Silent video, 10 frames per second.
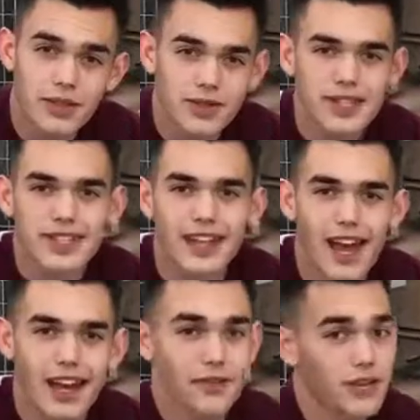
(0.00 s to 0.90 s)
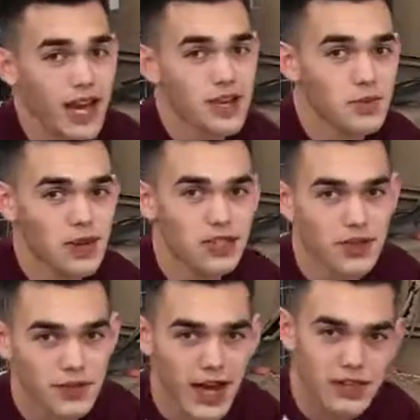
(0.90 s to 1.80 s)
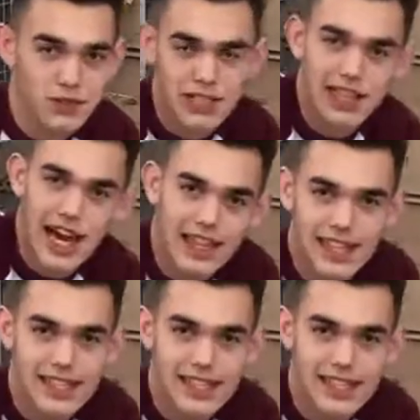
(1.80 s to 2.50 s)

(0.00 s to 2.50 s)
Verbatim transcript: be doing this again. If you guys want to, if you guys really like